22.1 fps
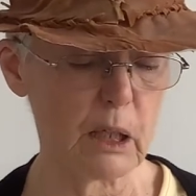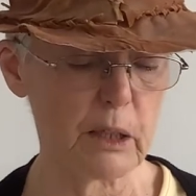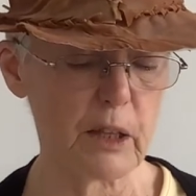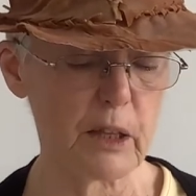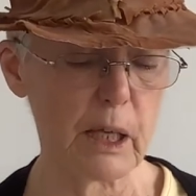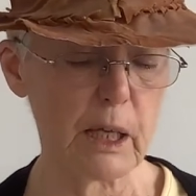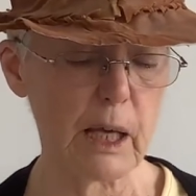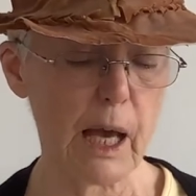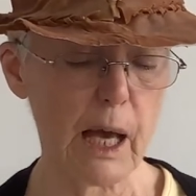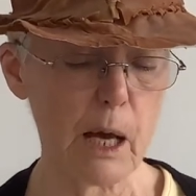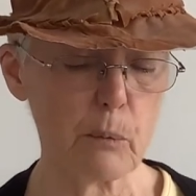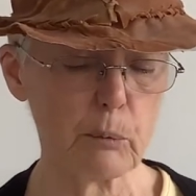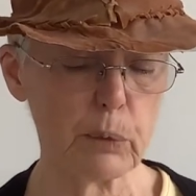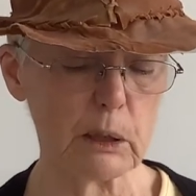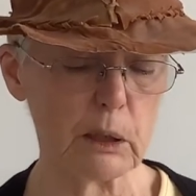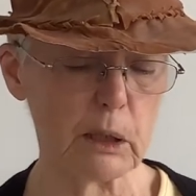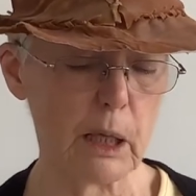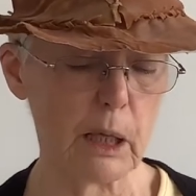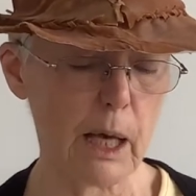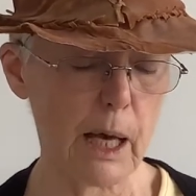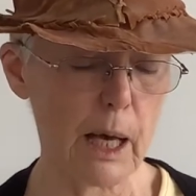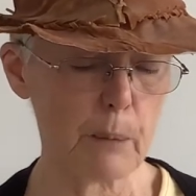they
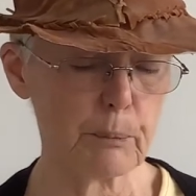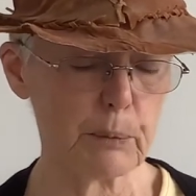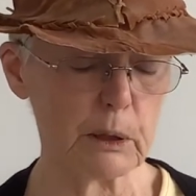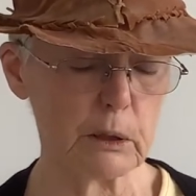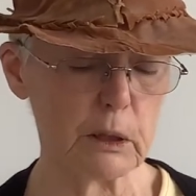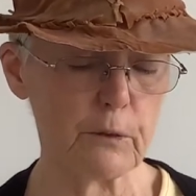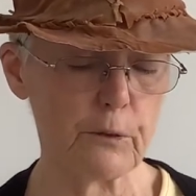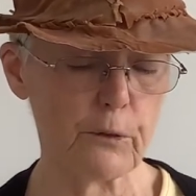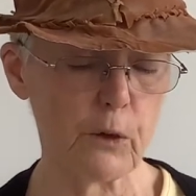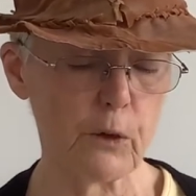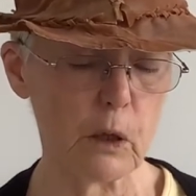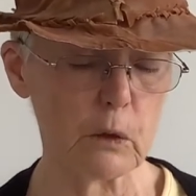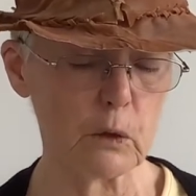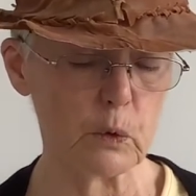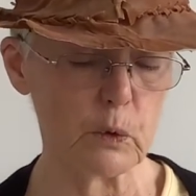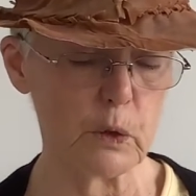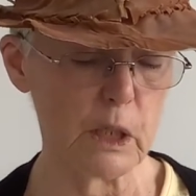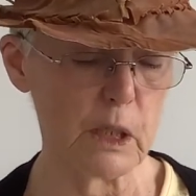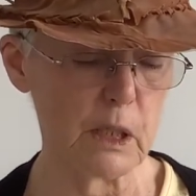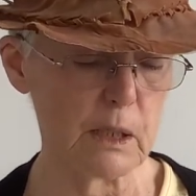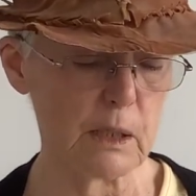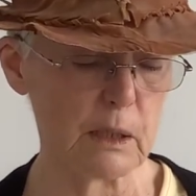happily followed
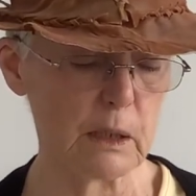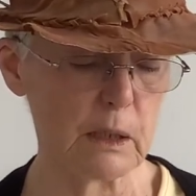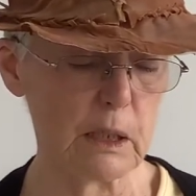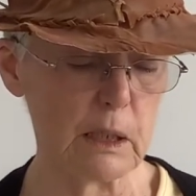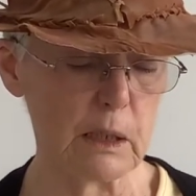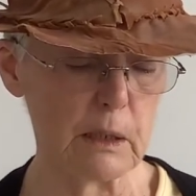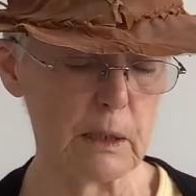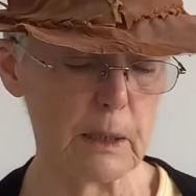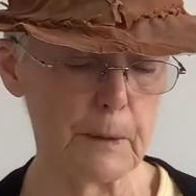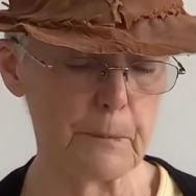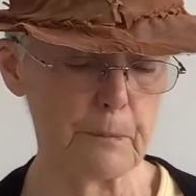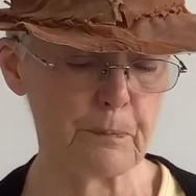his lead.